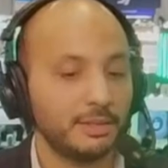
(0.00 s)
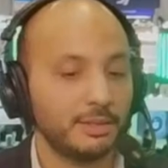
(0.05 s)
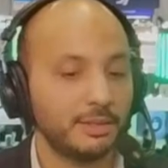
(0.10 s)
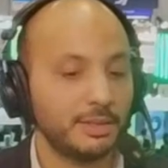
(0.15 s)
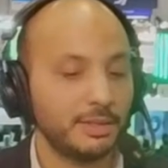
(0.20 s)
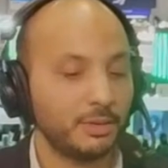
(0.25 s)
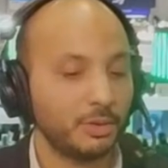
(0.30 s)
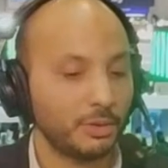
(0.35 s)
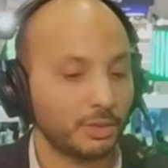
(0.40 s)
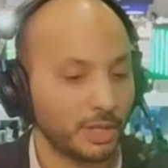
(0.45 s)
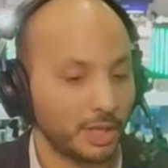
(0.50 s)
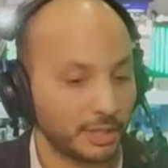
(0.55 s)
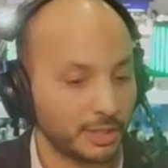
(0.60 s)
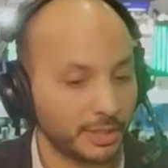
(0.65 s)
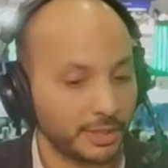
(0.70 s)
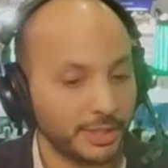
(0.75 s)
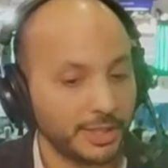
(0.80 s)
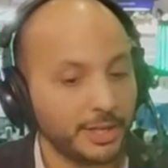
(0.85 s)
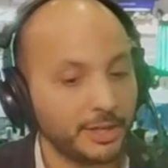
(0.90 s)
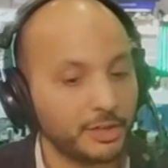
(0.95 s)
on at a
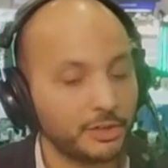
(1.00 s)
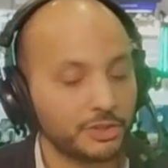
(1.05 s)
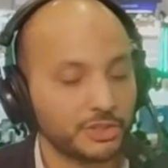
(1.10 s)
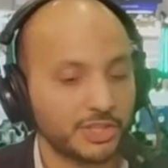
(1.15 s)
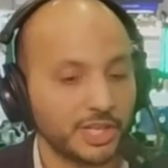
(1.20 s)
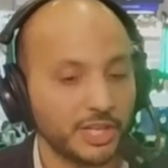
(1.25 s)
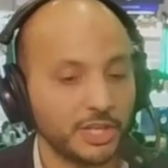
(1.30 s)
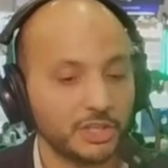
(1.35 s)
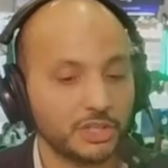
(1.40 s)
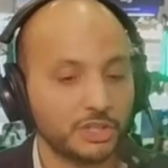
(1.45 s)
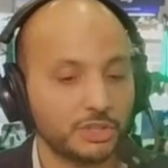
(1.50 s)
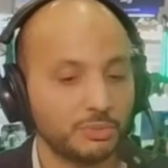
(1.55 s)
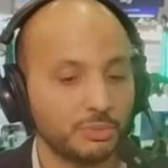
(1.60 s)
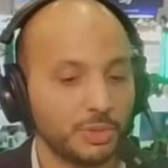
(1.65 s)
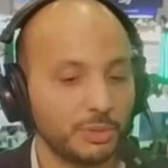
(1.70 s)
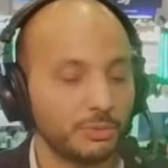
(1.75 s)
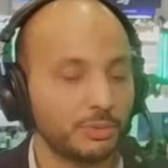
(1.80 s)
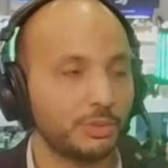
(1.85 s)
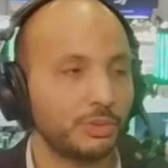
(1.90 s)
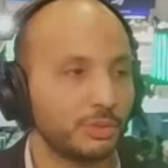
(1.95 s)
later stage, we
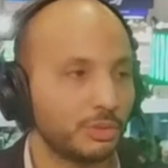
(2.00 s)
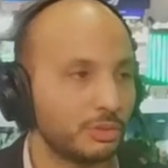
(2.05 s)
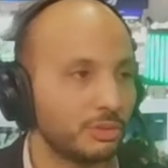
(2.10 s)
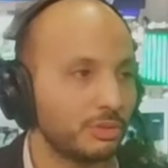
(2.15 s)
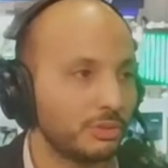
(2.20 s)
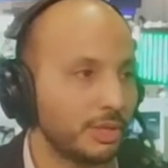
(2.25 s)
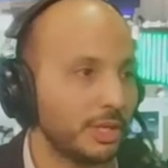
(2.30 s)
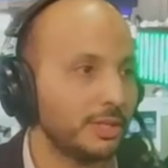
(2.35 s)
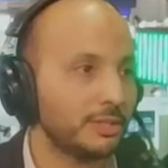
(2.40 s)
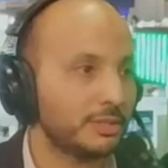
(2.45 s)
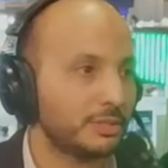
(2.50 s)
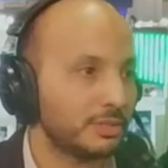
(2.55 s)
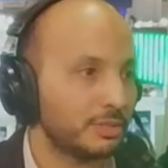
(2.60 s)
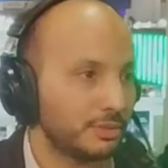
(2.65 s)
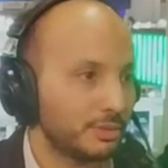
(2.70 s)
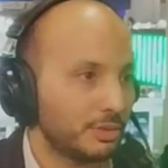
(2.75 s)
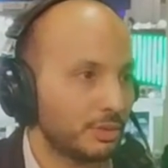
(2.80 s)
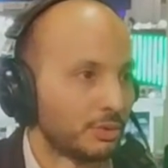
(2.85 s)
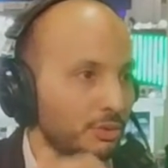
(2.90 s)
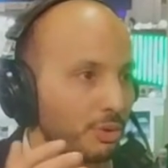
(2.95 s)
would hit
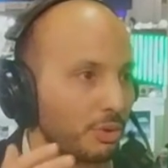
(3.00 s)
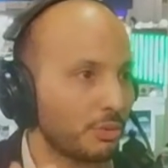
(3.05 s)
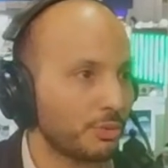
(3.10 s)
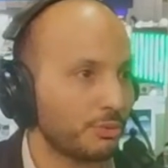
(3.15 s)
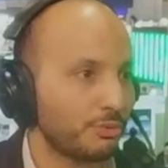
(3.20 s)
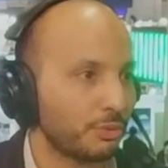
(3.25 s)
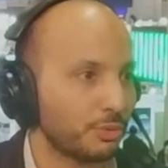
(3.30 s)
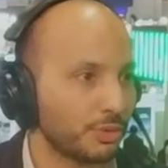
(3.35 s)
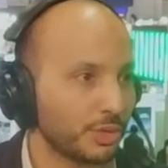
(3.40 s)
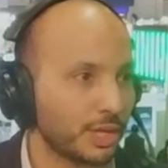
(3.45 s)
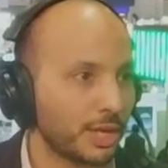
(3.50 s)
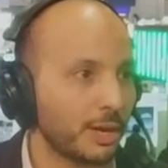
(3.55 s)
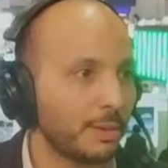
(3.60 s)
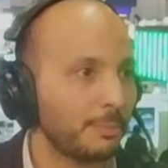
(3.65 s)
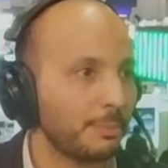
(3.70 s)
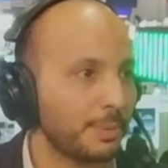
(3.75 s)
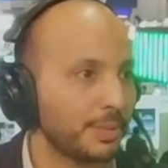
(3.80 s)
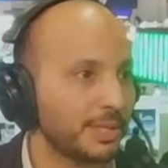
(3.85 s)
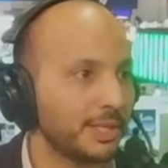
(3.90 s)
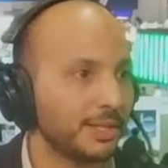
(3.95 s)
the growth for the
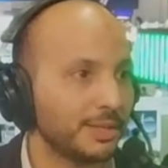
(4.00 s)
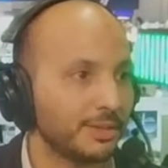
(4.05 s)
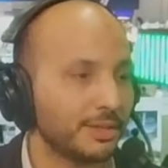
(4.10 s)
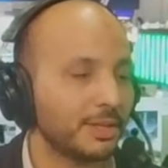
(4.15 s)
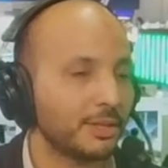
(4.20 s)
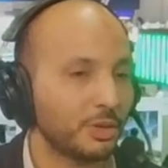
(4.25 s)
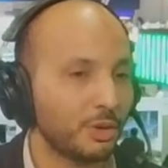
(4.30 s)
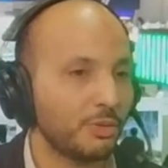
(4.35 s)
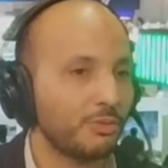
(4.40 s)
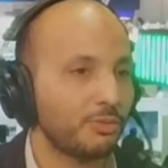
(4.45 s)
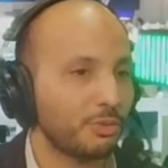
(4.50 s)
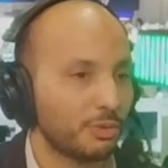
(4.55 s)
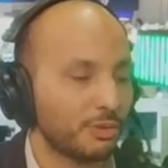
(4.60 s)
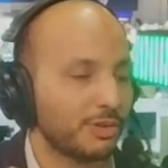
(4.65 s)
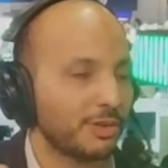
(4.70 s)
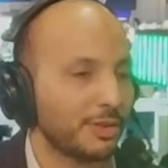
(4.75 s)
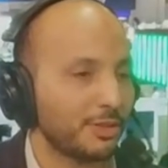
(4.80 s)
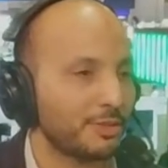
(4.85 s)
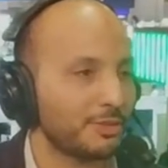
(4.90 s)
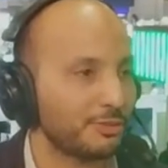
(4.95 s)
company, and then go for
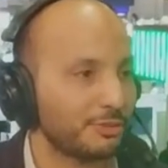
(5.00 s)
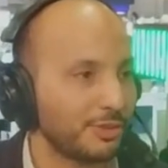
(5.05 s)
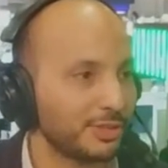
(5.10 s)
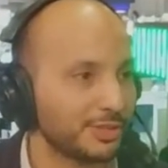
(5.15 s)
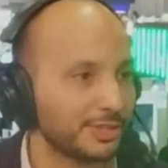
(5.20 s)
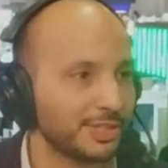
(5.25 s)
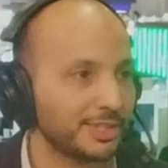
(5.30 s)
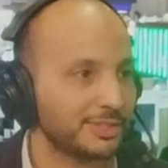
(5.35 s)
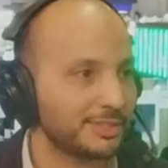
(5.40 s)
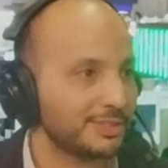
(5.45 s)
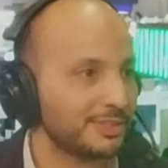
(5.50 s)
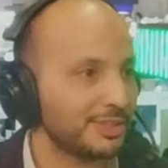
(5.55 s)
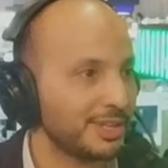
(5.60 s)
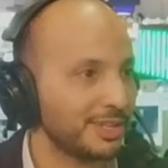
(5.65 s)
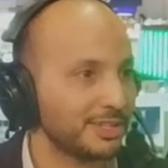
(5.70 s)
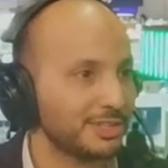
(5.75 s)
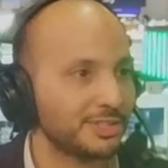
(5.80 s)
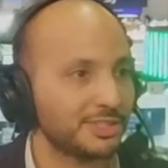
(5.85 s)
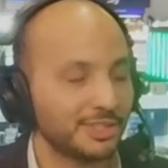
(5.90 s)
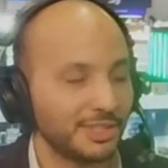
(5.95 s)
another funding
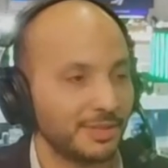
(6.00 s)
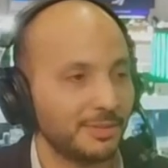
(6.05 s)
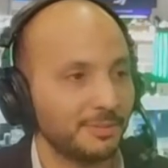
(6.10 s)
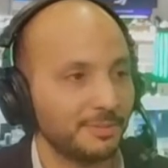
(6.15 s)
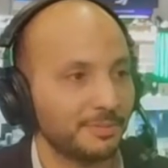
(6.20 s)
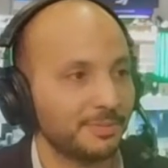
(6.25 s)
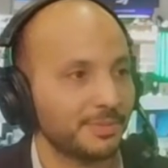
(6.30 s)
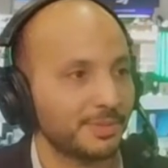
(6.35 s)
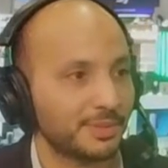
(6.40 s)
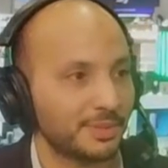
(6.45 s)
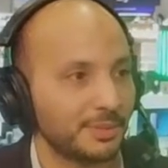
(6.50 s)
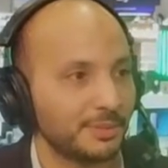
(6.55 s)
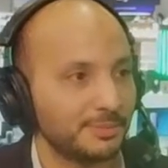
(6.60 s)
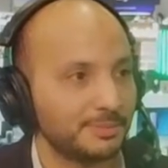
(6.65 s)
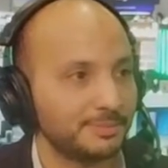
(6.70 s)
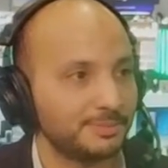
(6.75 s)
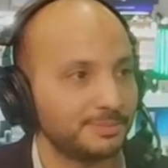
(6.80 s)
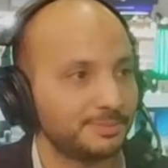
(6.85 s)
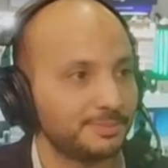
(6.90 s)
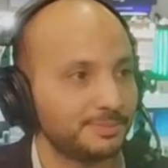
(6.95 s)
stage. Yeah. Okay. So.
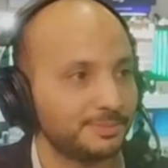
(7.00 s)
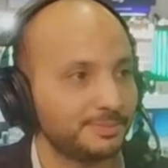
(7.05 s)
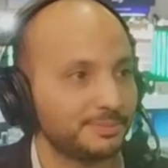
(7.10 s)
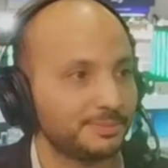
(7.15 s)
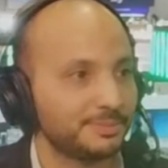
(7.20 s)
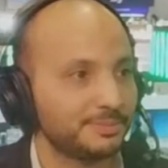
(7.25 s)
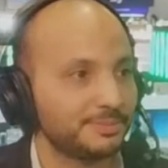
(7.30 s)
so